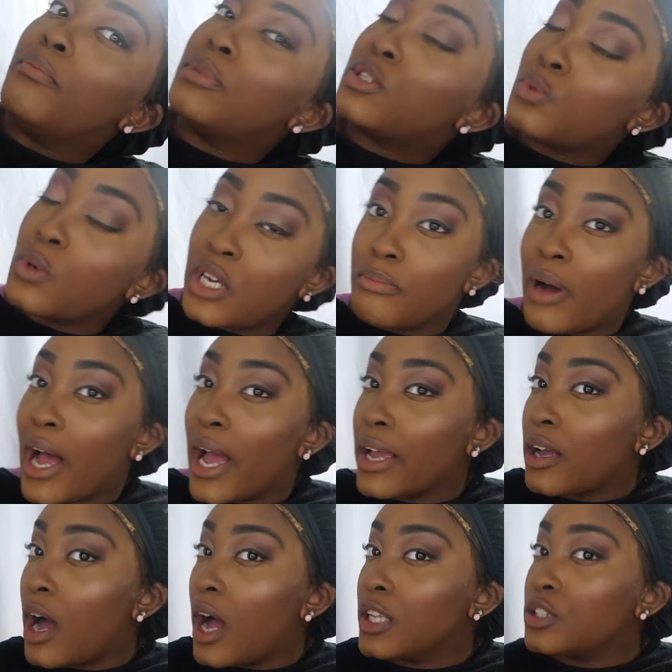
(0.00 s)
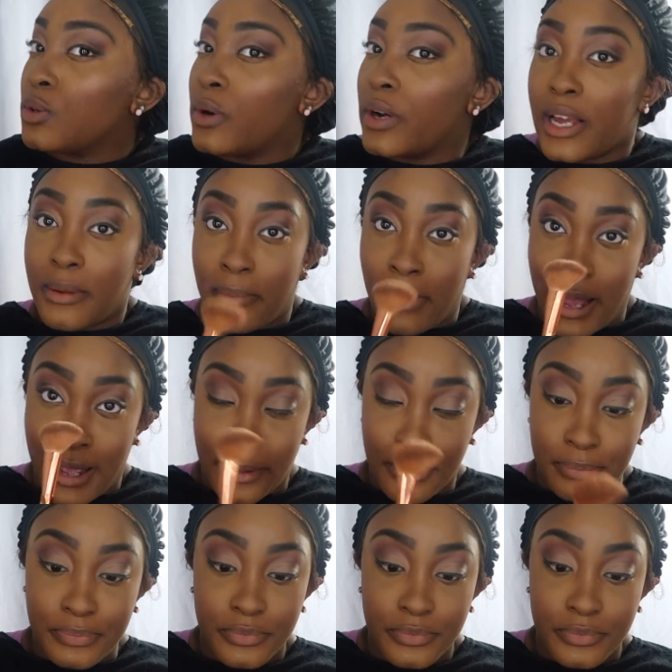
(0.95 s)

between my contour and my